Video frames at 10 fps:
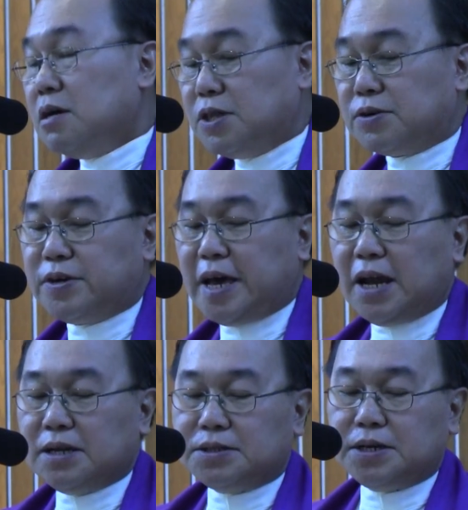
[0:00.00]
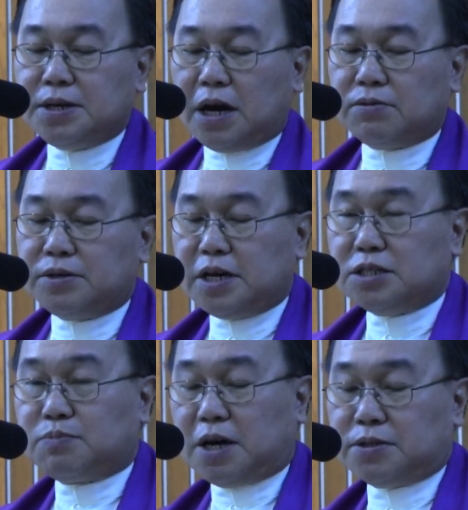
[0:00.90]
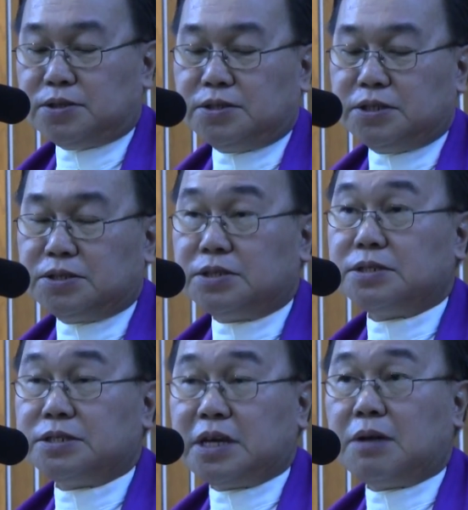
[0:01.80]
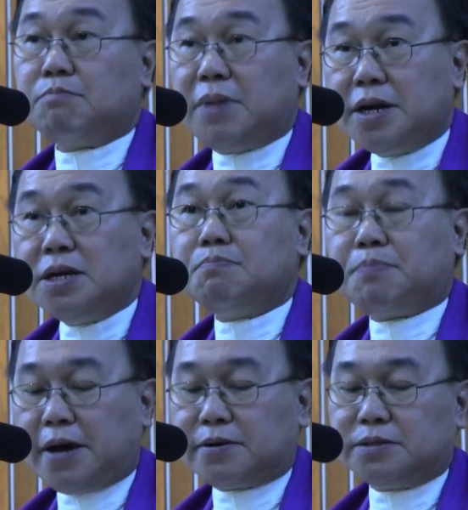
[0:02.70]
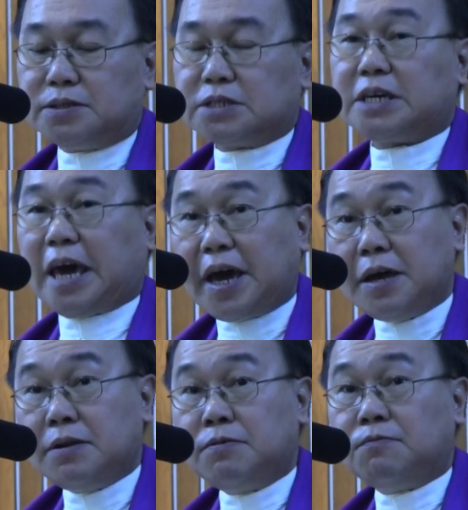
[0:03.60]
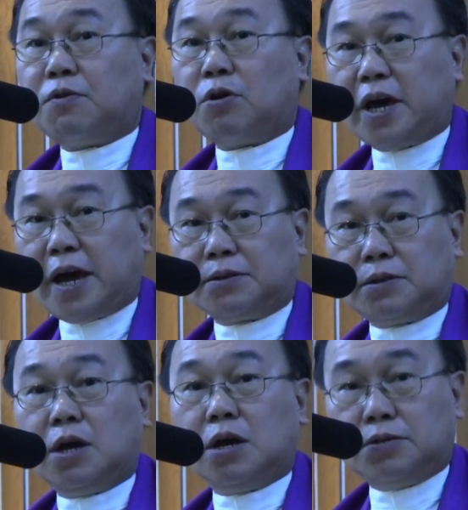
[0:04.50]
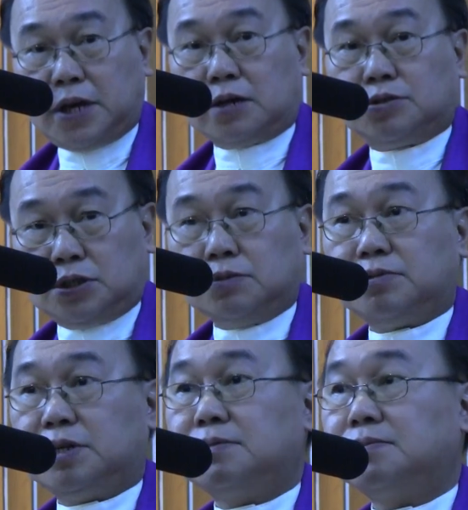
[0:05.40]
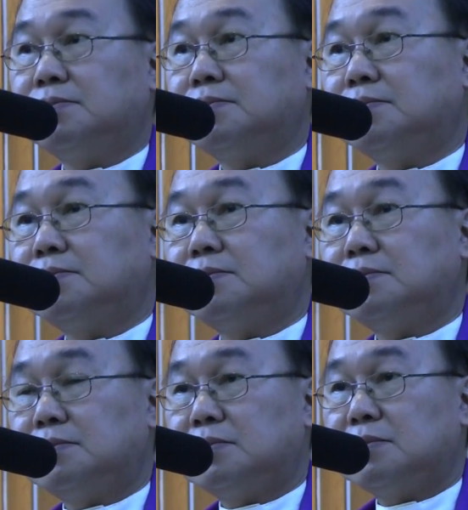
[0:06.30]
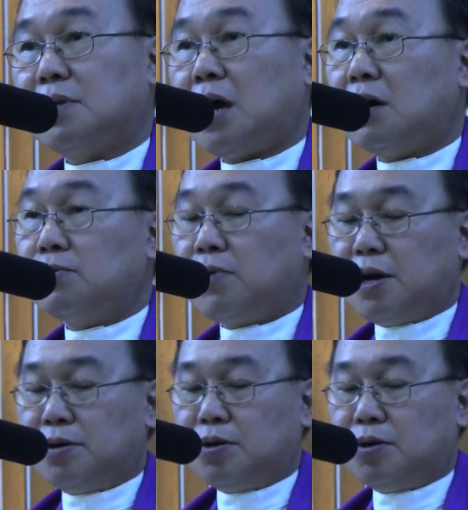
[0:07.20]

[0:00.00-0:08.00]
The reality nowadays, brothers and sisters, is that many parents can forget their children. How do I